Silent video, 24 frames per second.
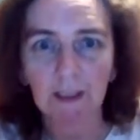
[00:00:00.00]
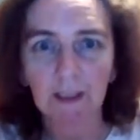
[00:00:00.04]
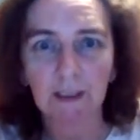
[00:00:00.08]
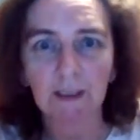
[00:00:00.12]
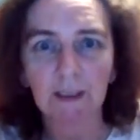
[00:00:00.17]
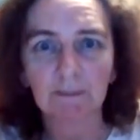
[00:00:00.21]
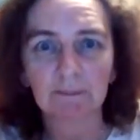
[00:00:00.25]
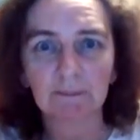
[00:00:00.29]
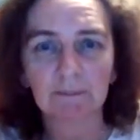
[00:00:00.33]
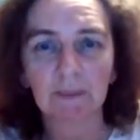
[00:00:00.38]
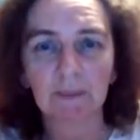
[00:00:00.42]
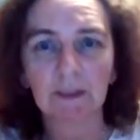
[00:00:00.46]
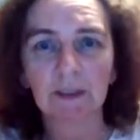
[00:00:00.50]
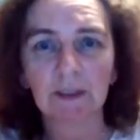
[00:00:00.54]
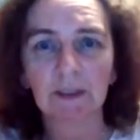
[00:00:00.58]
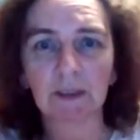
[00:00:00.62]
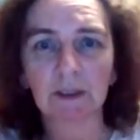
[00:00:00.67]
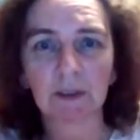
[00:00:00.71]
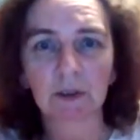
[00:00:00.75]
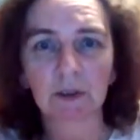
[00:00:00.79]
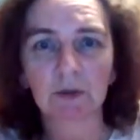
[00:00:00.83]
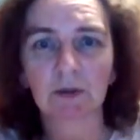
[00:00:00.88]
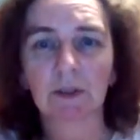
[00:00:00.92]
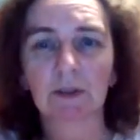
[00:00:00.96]
it
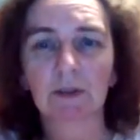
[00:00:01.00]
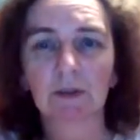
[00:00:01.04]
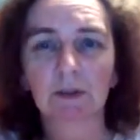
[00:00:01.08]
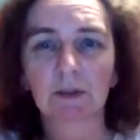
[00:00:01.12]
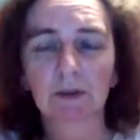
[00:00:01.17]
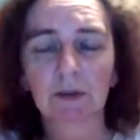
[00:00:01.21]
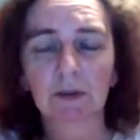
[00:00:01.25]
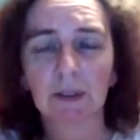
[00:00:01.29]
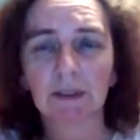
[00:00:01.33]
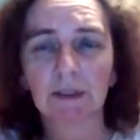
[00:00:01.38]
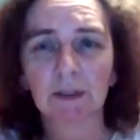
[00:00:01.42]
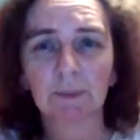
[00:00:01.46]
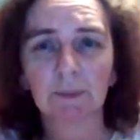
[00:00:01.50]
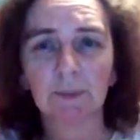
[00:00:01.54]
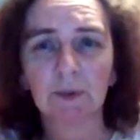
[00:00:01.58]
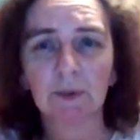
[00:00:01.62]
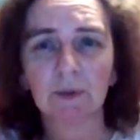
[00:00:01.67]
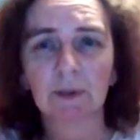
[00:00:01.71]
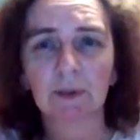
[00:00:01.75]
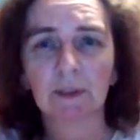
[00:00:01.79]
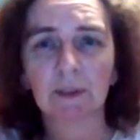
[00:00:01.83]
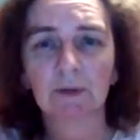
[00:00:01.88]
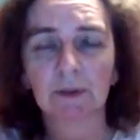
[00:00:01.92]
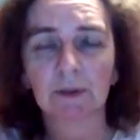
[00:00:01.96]
manages to
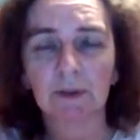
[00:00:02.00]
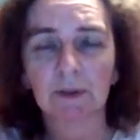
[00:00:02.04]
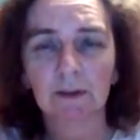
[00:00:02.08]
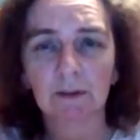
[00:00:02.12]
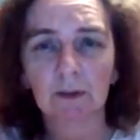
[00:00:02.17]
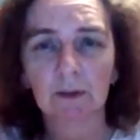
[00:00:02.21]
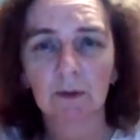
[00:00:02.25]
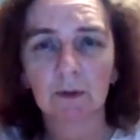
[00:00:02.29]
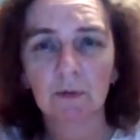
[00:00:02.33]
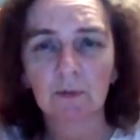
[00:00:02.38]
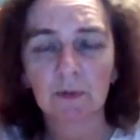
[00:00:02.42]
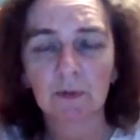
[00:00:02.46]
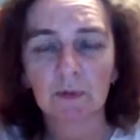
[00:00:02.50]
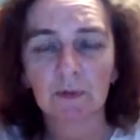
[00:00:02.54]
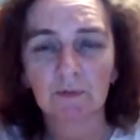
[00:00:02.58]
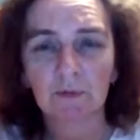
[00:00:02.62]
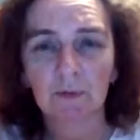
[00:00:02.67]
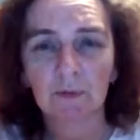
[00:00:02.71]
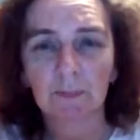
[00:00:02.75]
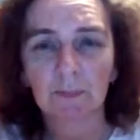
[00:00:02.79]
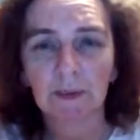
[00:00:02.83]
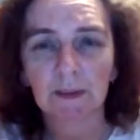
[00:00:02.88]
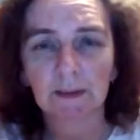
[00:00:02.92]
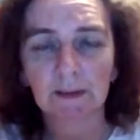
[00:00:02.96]
transmute it or dissolve it
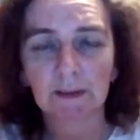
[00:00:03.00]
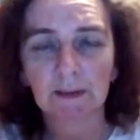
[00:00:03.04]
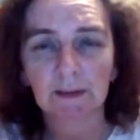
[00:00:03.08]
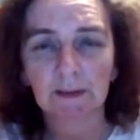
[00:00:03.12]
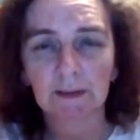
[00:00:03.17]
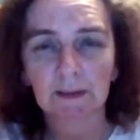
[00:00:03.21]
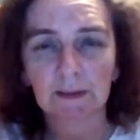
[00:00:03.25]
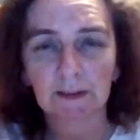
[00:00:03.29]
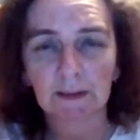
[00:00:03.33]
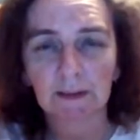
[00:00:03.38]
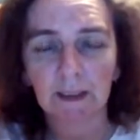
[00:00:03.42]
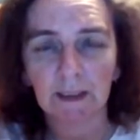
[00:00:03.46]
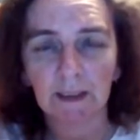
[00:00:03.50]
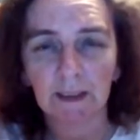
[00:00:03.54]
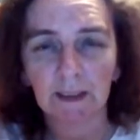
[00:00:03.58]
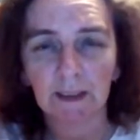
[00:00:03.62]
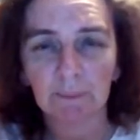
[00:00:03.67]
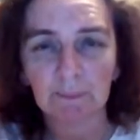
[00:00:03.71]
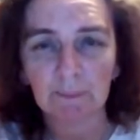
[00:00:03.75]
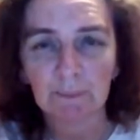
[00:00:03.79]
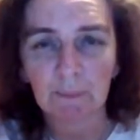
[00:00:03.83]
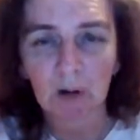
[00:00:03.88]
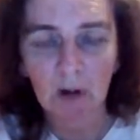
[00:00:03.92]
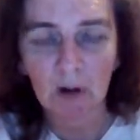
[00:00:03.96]
from its
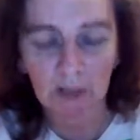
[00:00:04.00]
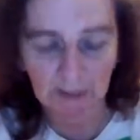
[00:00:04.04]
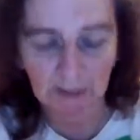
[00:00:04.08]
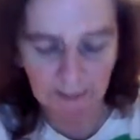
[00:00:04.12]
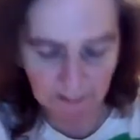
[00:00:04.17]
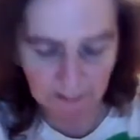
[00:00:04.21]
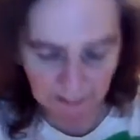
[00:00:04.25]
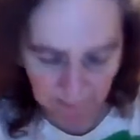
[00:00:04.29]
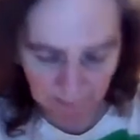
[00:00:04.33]
stinging bite.